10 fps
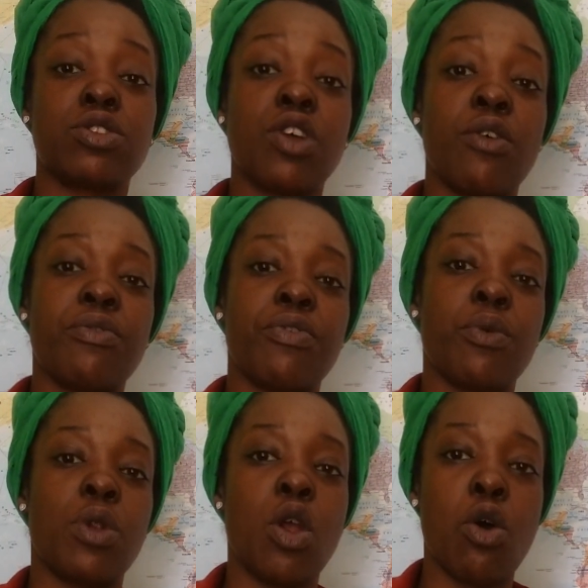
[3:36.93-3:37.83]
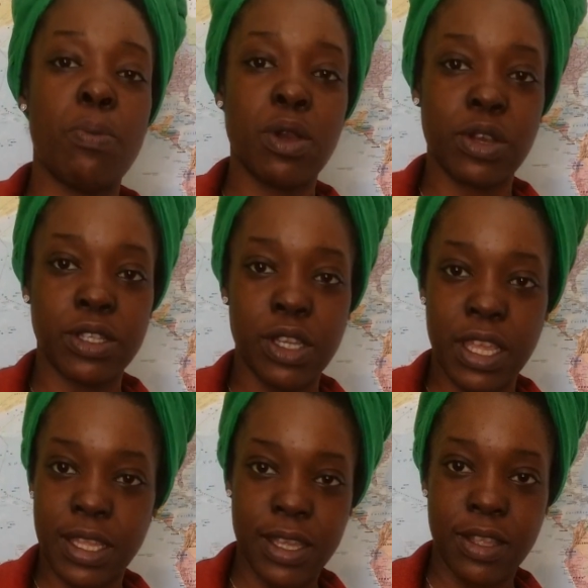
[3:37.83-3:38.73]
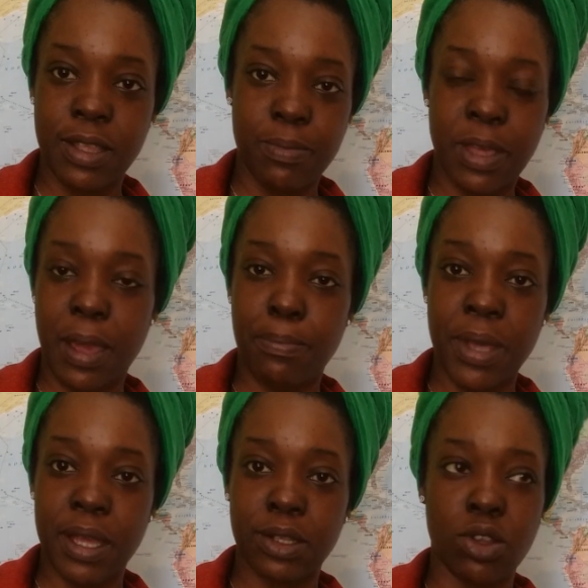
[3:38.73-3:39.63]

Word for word: Don't feel low because you, get, you didn't get picked.